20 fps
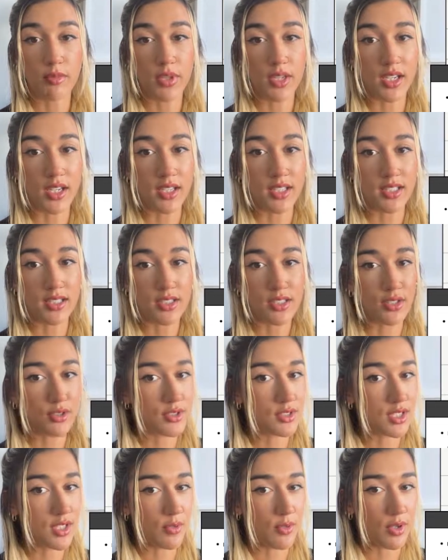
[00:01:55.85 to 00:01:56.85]
because
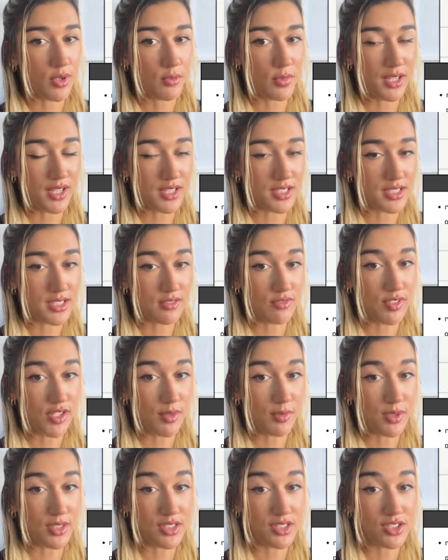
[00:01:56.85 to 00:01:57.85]
those that want to be
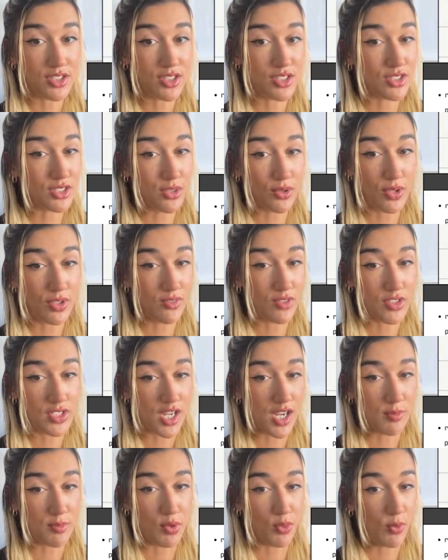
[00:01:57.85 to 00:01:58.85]
insta-famous just don't have the
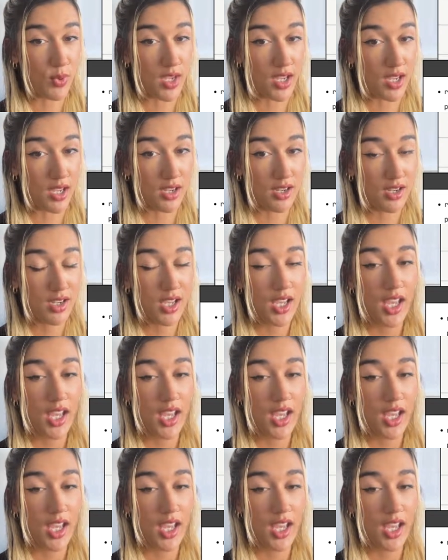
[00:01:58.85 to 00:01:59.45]
time to wait.